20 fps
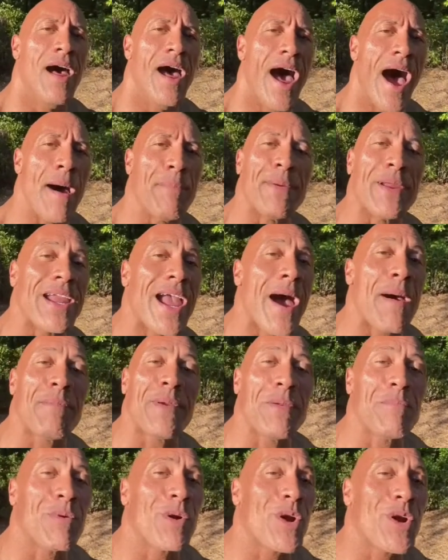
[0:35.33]
Happy,
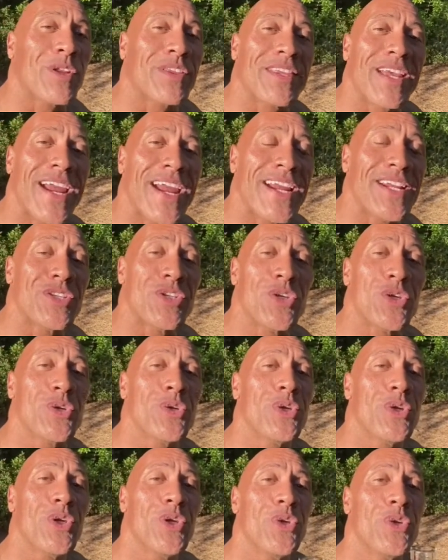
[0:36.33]
happy birthday
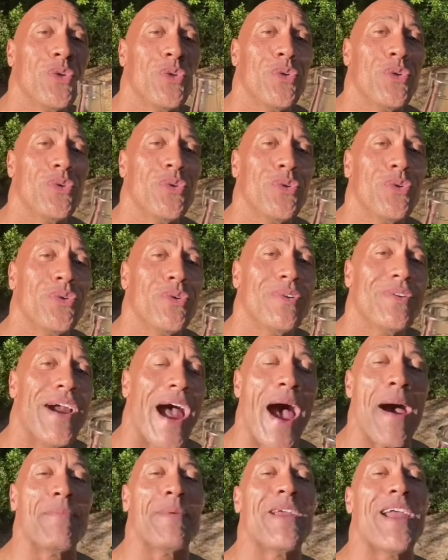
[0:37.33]
to you.
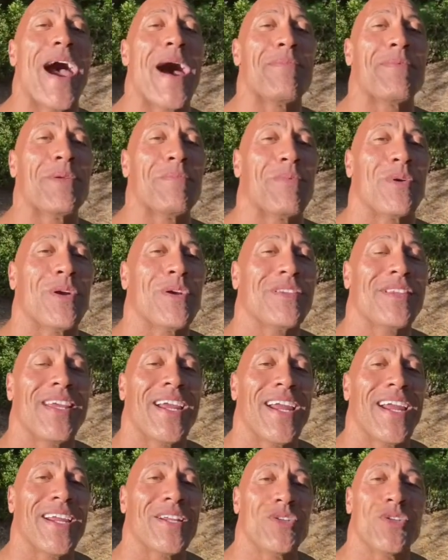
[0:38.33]
Happy, happy
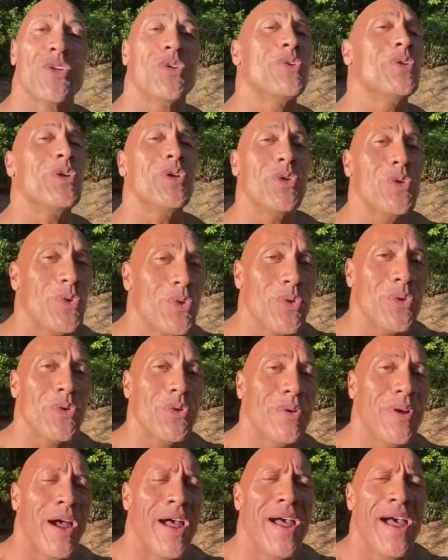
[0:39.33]
birthday to
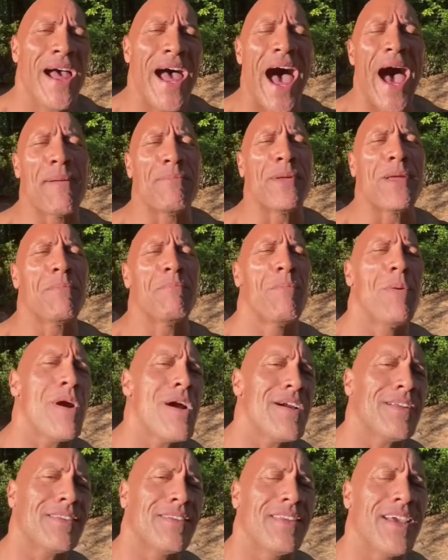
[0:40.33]
you. Happy
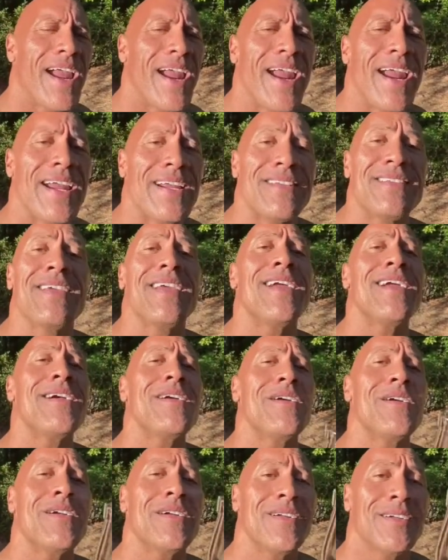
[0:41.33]
birthday,
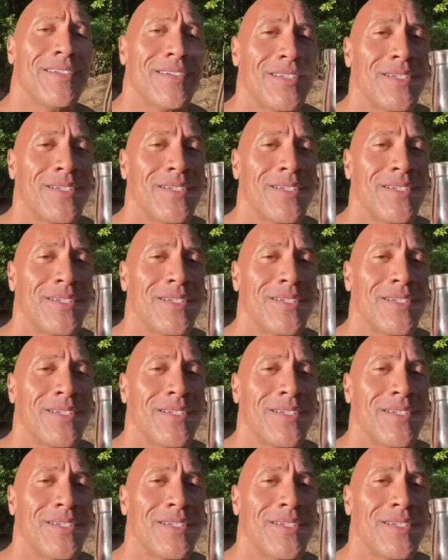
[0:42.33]
dear.